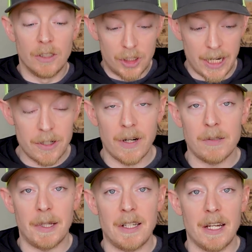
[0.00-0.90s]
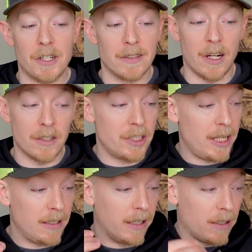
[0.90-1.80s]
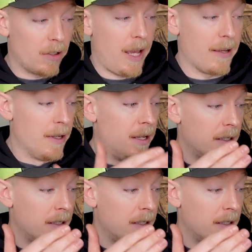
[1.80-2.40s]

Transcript: Change your expectations and understand, like, okay,